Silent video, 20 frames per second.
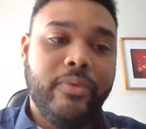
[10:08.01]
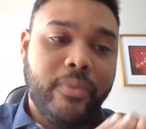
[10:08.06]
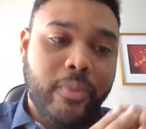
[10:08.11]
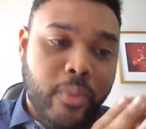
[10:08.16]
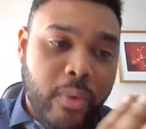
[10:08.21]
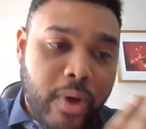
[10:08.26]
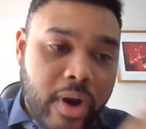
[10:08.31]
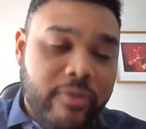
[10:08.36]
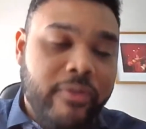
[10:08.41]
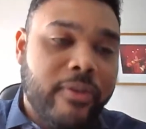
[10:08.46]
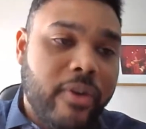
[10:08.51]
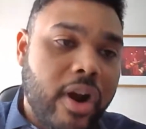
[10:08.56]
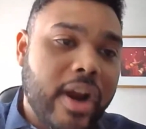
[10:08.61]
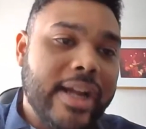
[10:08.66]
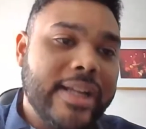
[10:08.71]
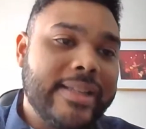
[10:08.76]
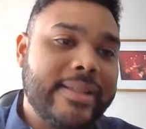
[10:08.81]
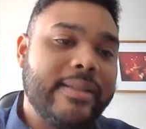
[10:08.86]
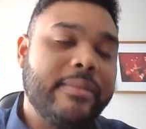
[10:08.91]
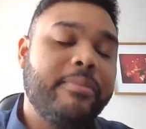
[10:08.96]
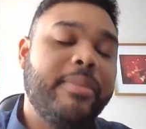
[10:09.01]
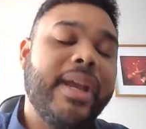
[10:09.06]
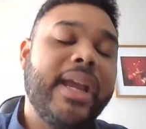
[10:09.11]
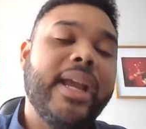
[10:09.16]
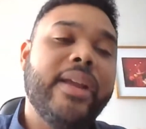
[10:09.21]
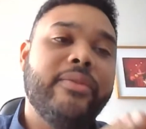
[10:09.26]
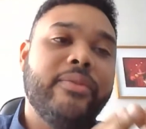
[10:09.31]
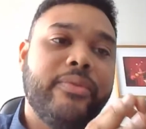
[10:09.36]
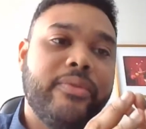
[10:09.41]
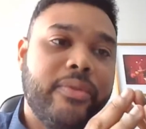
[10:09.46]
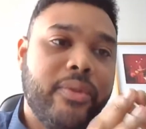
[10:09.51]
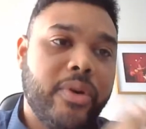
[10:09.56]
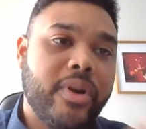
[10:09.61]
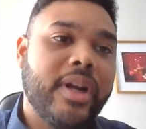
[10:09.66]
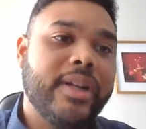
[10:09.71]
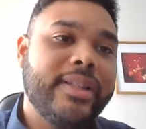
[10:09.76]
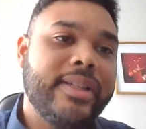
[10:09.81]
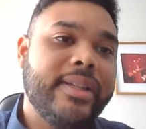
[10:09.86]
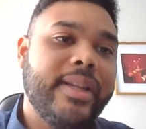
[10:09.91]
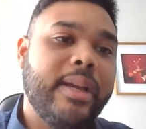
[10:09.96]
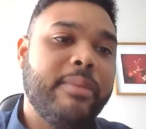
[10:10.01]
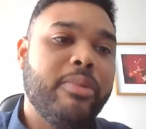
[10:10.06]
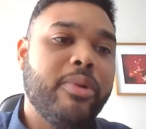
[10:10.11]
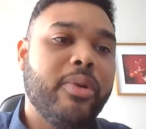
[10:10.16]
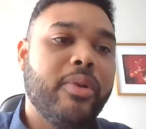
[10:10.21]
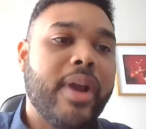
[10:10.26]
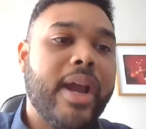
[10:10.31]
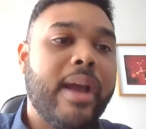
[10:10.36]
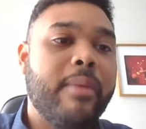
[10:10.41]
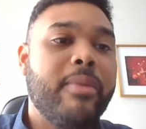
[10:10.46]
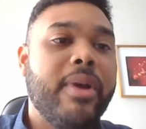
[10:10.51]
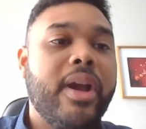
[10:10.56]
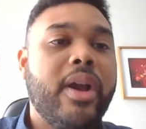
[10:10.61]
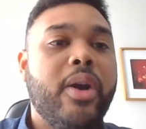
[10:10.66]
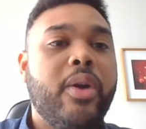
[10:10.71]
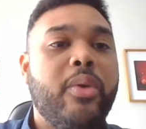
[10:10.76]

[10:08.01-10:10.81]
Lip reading: for our instant pay and for our Today program,